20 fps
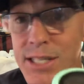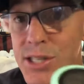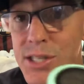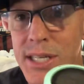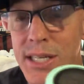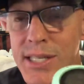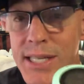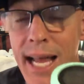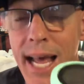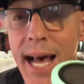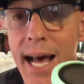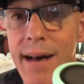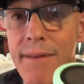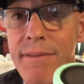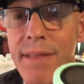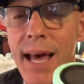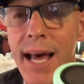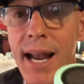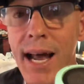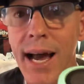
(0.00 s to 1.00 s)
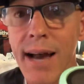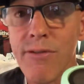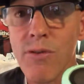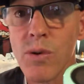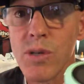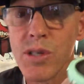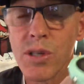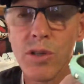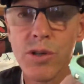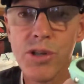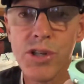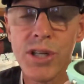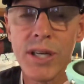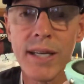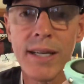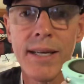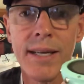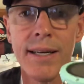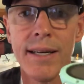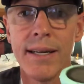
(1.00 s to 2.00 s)
doesn't have that high of a
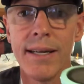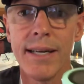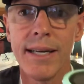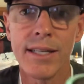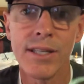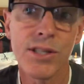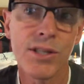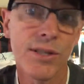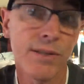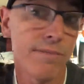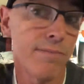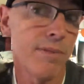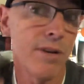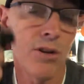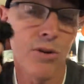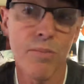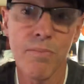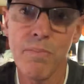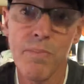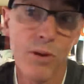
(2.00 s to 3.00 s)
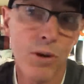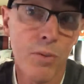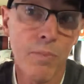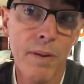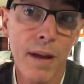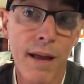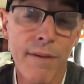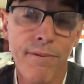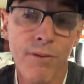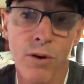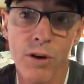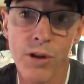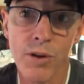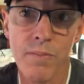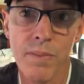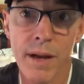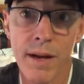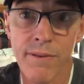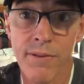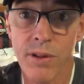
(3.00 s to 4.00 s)
resolution. You pay for it. You
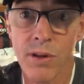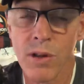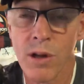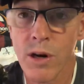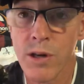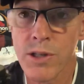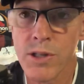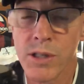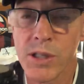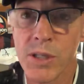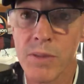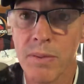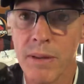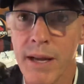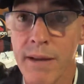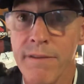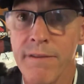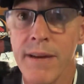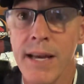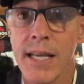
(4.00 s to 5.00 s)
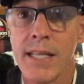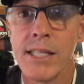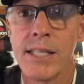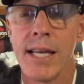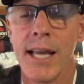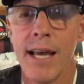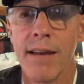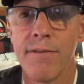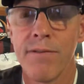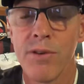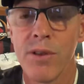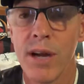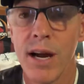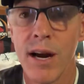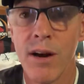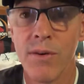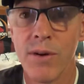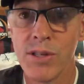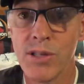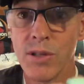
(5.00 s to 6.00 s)
pay for the larger display face and for the
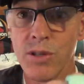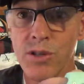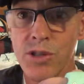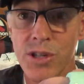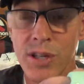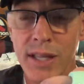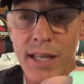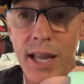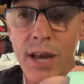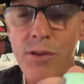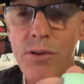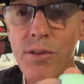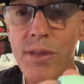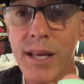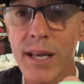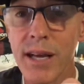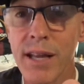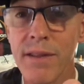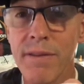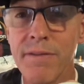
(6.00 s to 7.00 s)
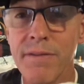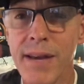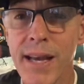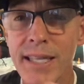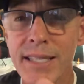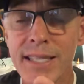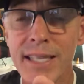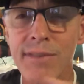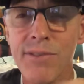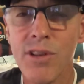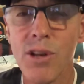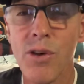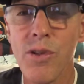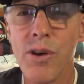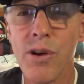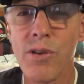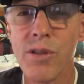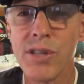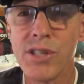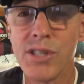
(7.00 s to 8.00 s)
higher resolution. The other thing on the face, even though they're the